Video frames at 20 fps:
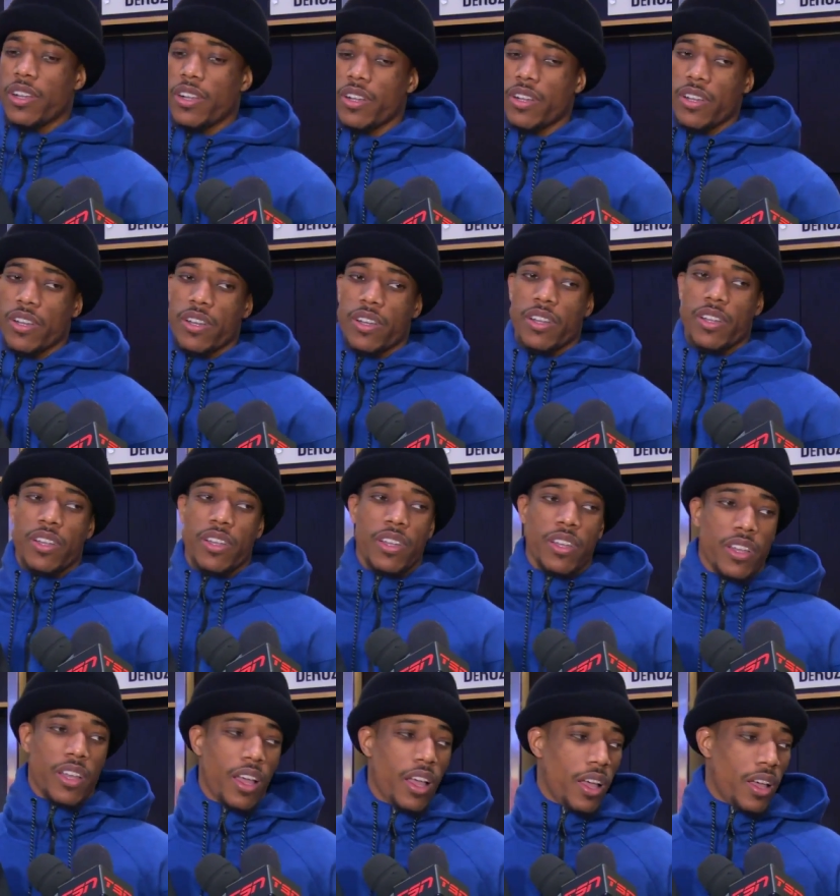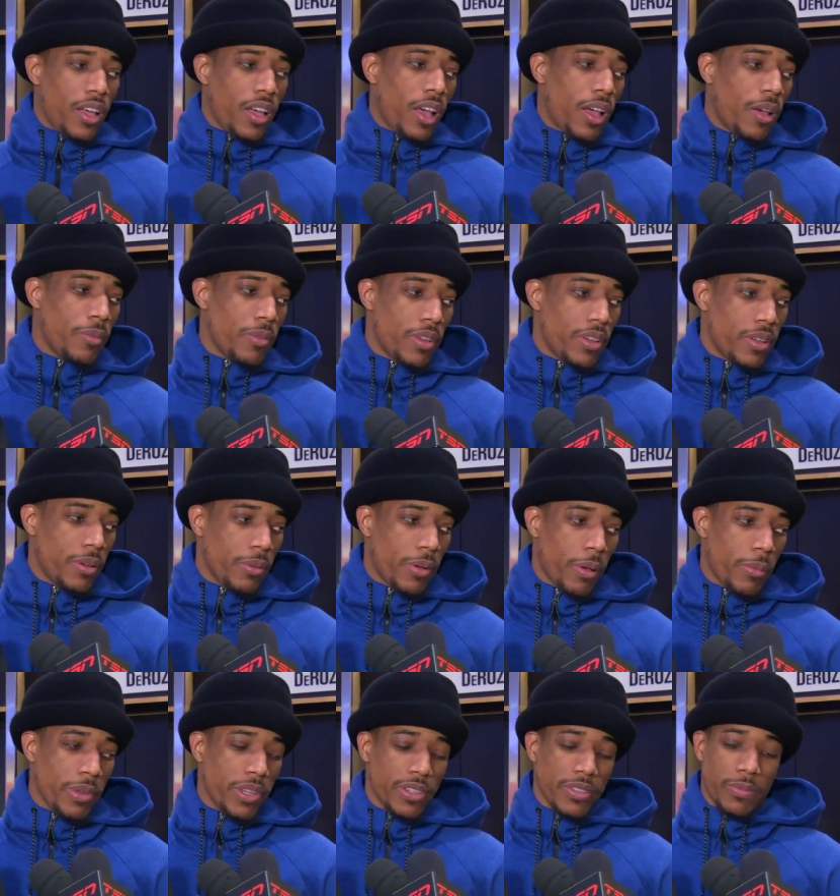obviously practiced a lot of times?
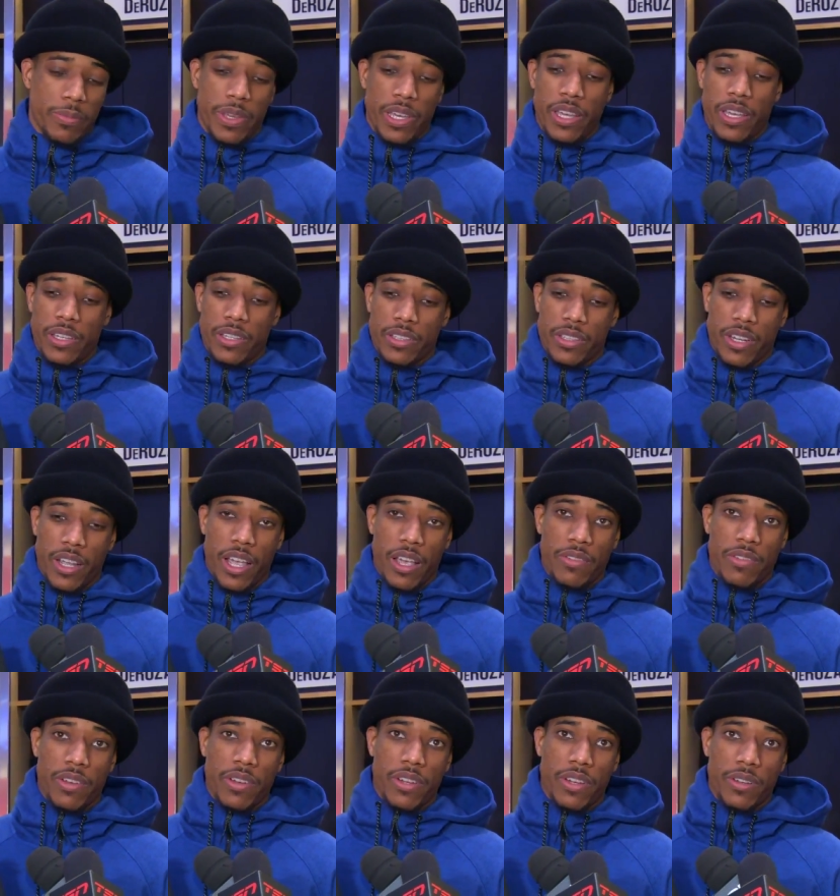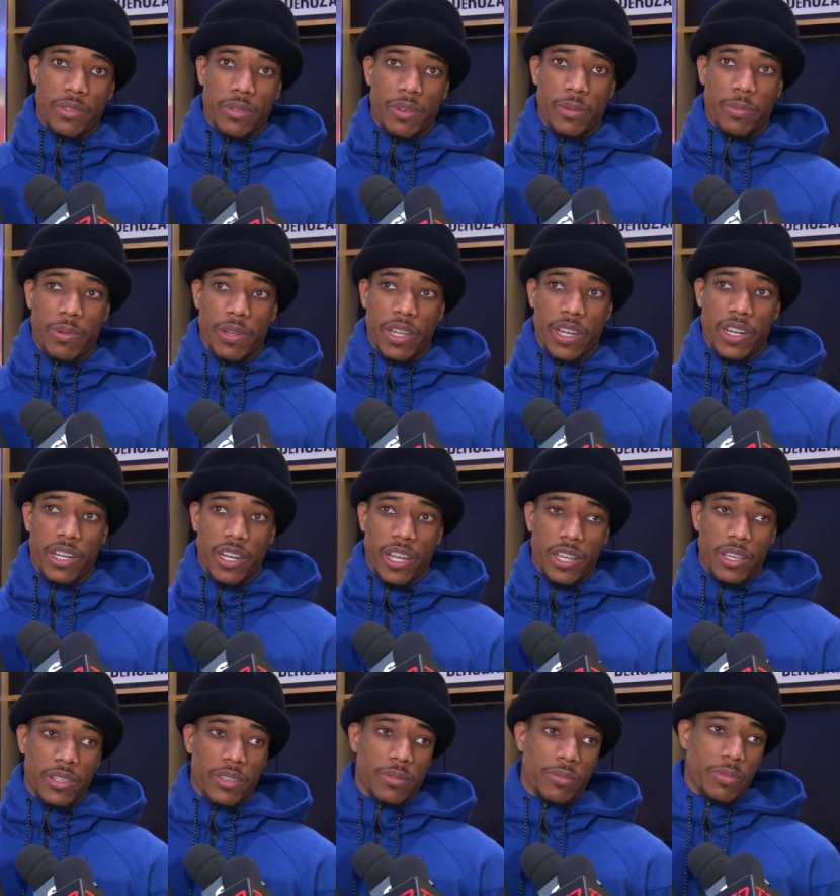I mean, it's big to have a, a, a player
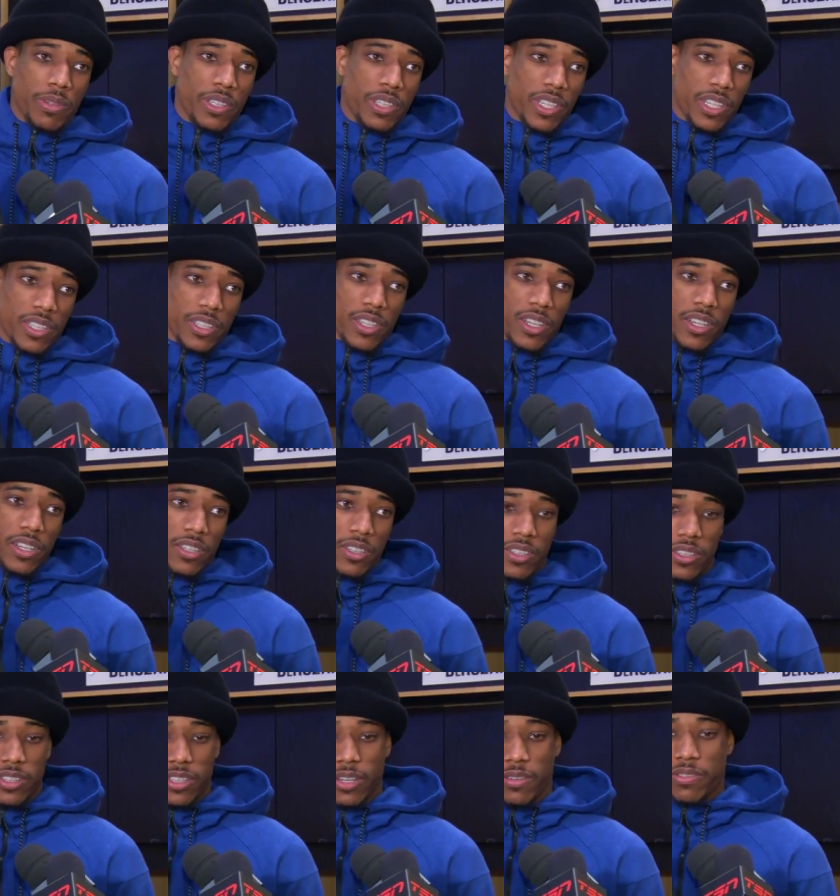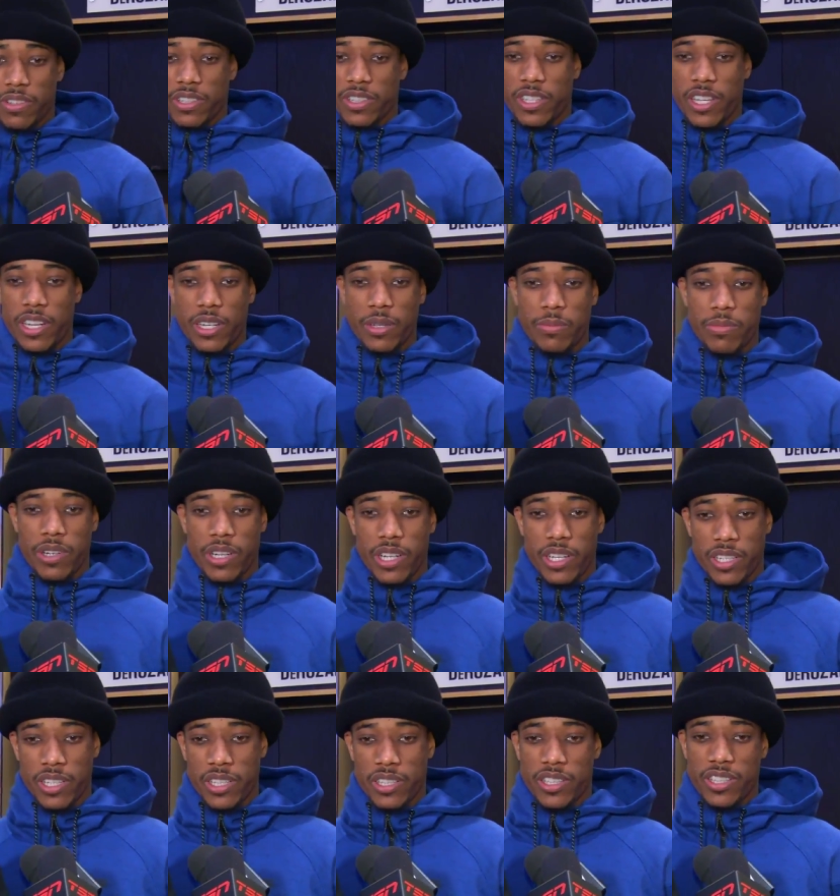like P J Tucker, the toughness that he
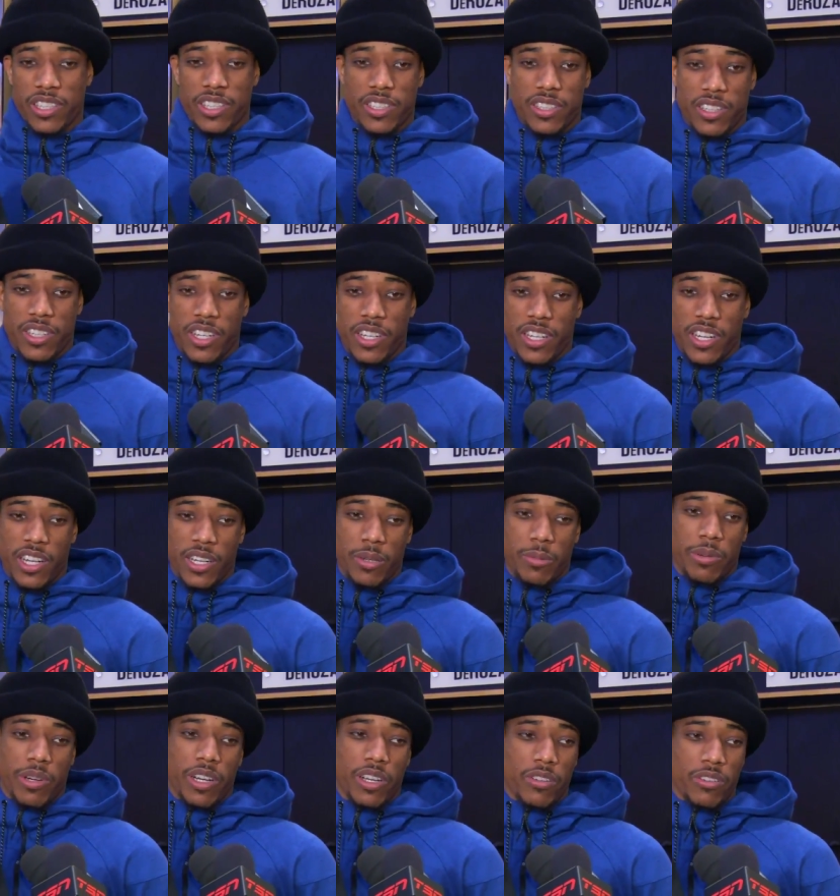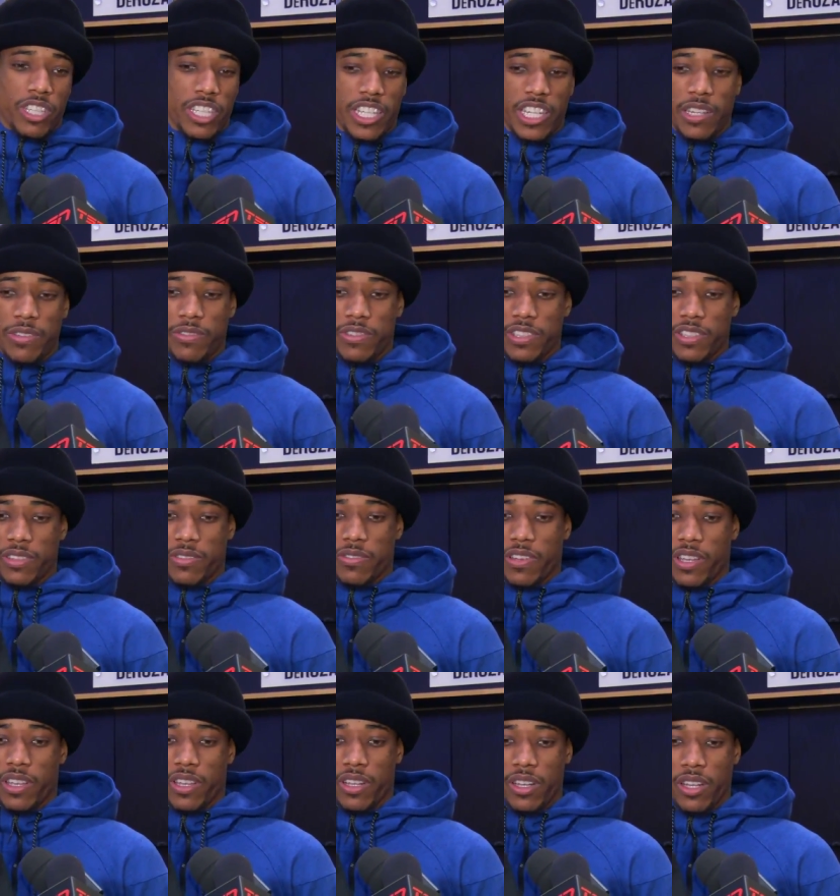brings, the intensity that he brings on the defensive
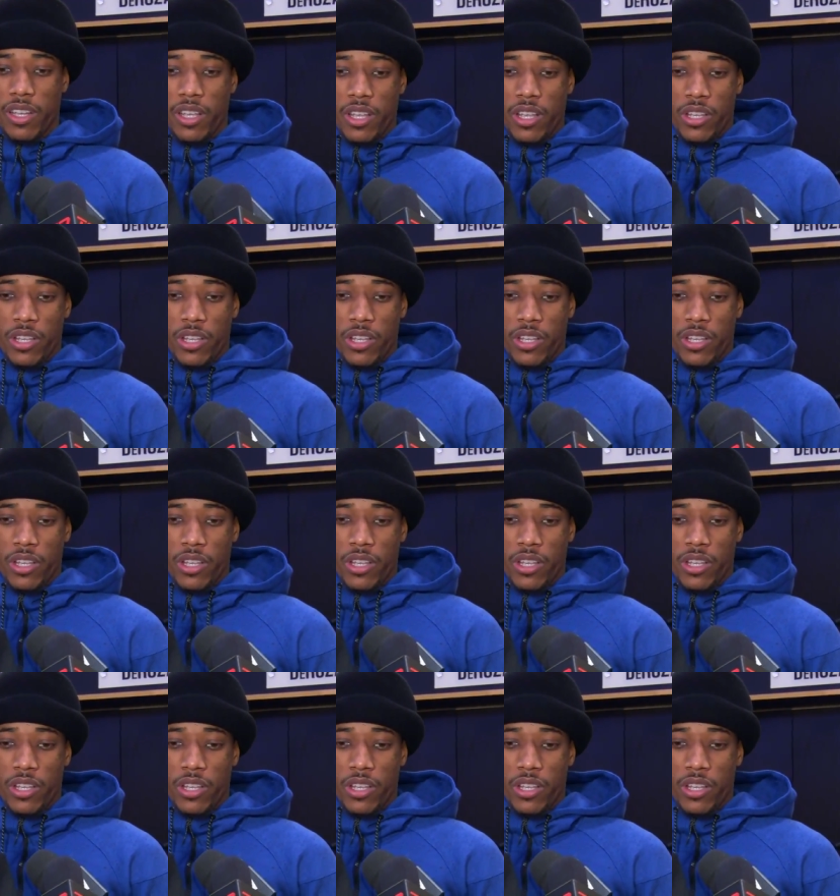end.